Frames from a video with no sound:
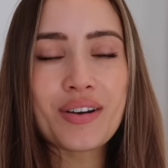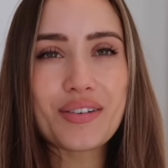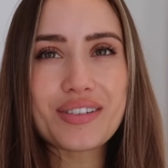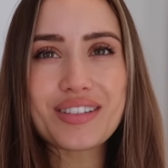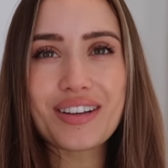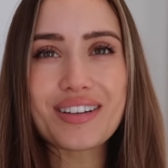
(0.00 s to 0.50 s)

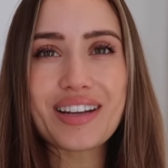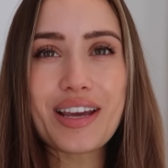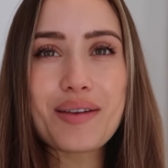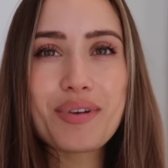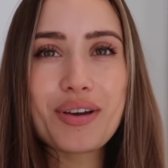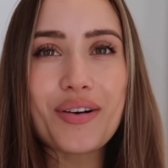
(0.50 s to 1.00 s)
on
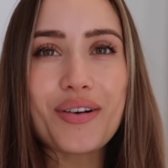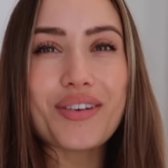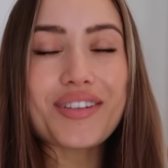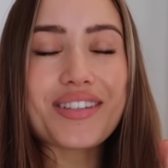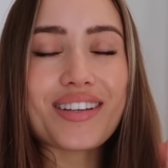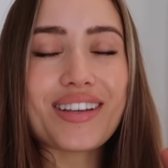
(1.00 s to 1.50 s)
Sunday
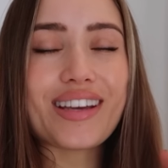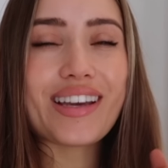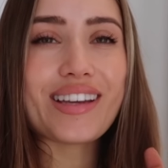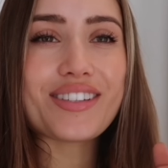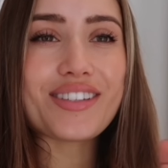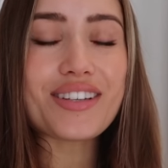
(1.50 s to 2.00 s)
because
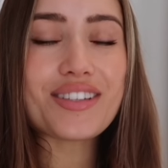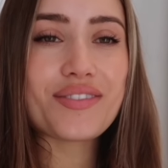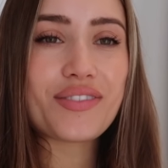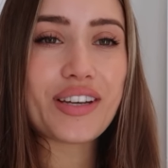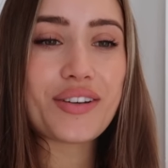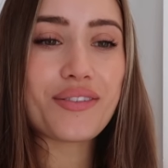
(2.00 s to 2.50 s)
it just
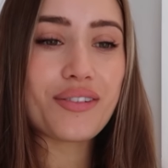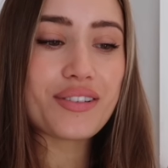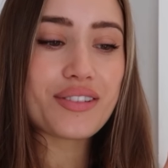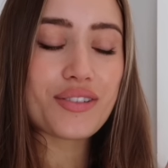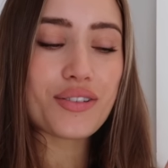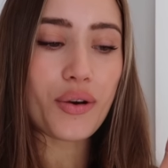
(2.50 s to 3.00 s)

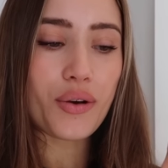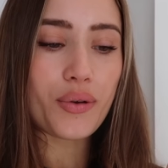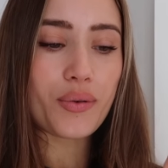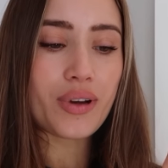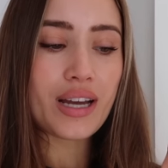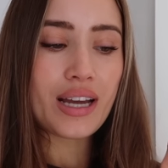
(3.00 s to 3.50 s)
feels
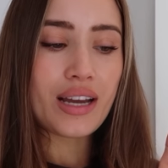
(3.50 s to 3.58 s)
so